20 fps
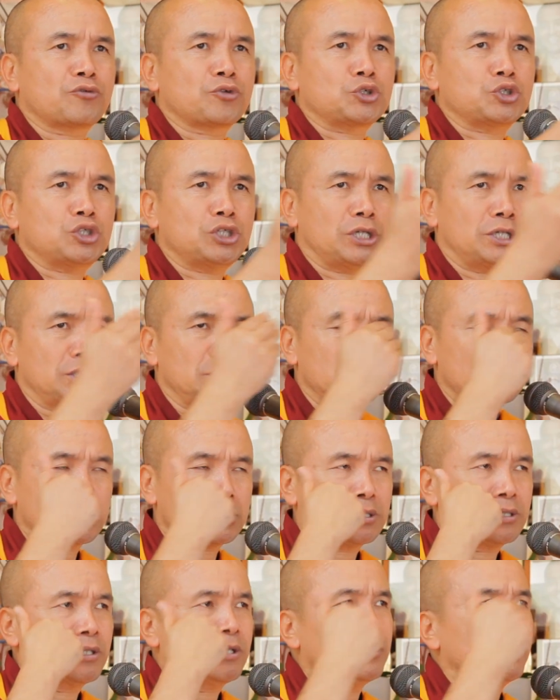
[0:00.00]
change,
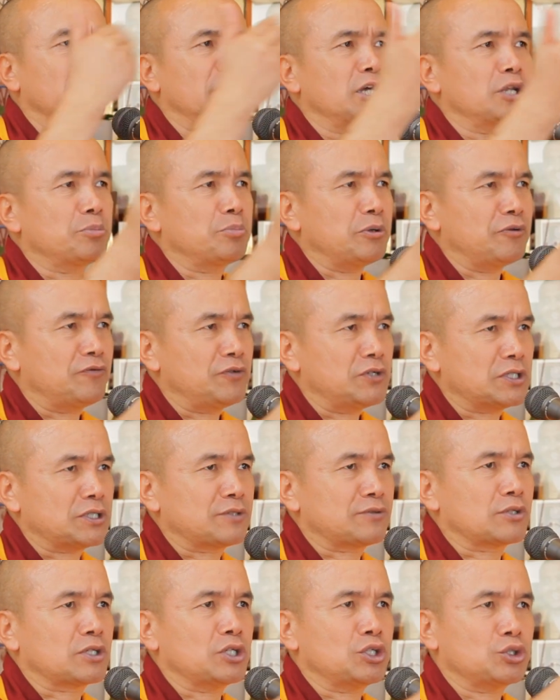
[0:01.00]
and
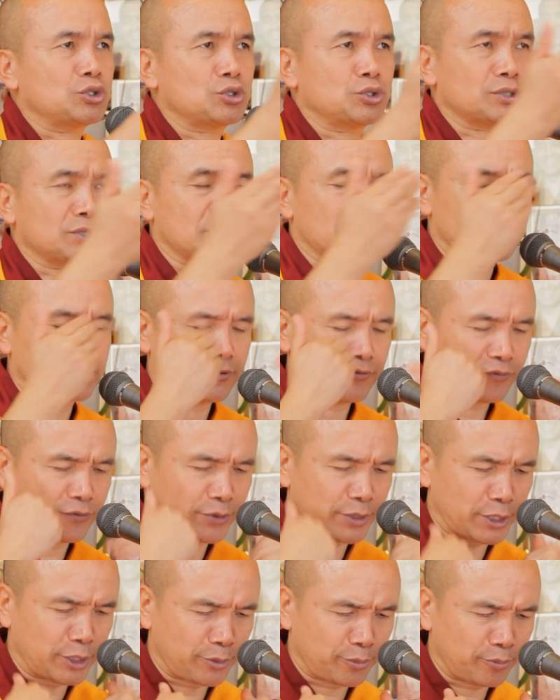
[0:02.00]
pervasive conditions
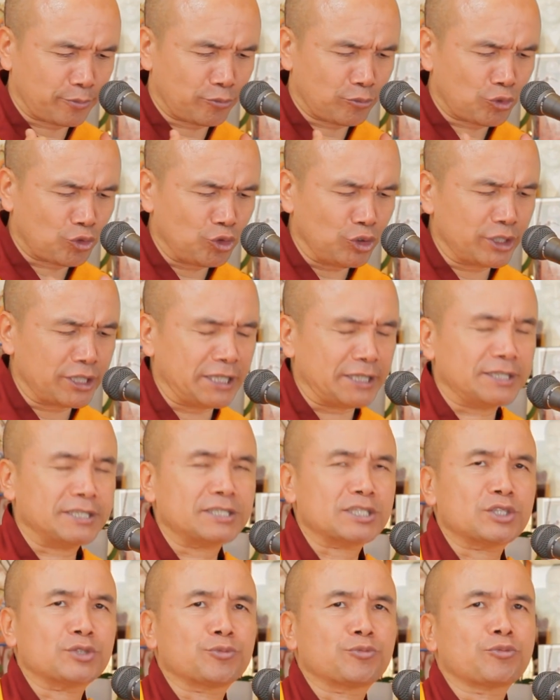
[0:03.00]
suffering. Okay,
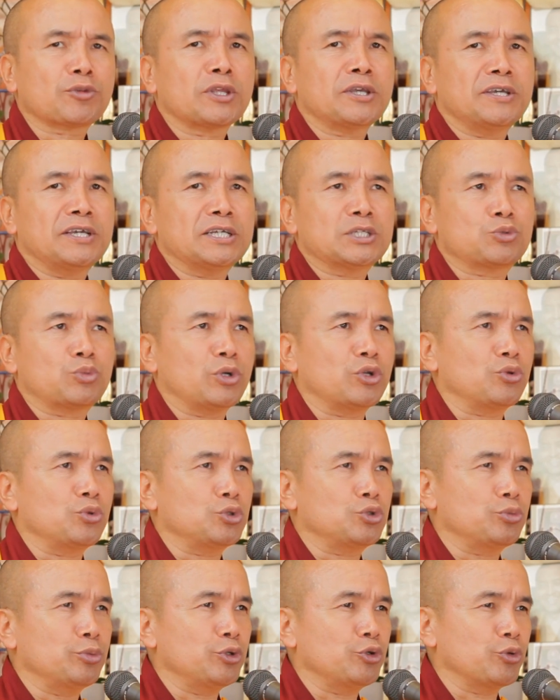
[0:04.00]
this That's what you
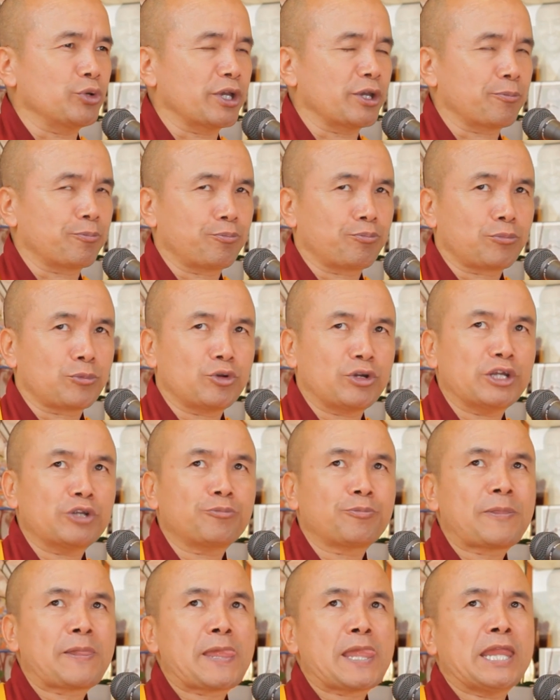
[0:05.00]
should be doing, right?
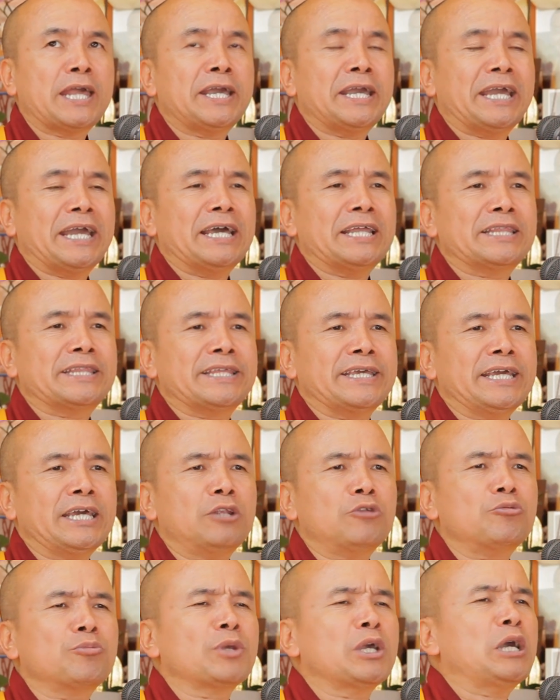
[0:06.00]
And
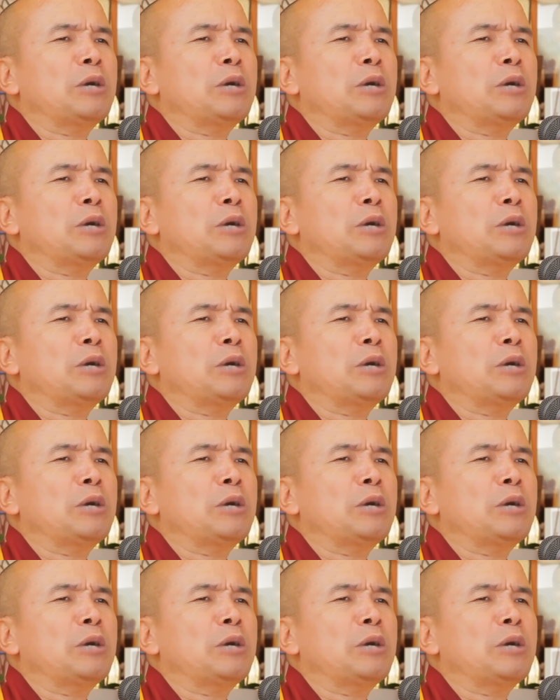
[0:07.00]
then,